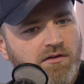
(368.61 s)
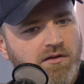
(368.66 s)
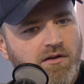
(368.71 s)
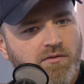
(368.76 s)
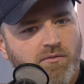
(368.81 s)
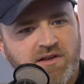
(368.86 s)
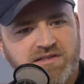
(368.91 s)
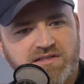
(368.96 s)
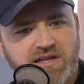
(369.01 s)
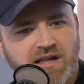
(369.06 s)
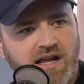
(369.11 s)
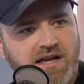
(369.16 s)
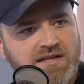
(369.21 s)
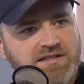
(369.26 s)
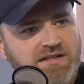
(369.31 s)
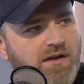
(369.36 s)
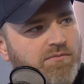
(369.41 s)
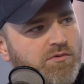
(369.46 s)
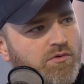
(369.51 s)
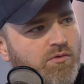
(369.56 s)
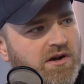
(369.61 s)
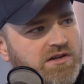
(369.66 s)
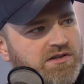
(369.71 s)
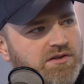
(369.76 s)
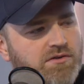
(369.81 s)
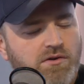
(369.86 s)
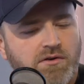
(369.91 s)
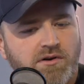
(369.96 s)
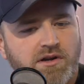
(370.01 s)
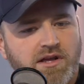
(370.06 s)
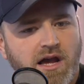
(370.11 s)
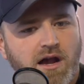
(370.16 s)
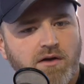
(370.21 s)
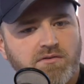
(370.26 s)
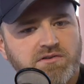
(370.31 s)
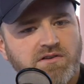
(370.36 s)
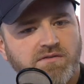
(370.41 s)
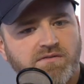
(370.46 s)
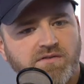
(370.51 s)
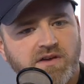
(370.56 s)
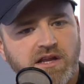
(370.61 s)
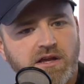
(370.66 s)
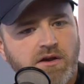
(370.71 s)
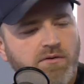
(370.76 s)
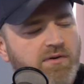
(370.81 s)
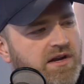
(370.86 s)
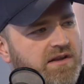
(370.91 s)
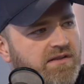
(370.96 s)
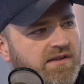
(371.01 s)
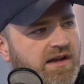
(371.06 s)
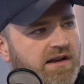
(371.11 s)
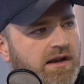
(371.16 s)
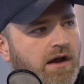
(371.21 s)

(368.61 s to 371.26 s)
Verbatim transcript: When's the last time you watched thirty hours of video in a day?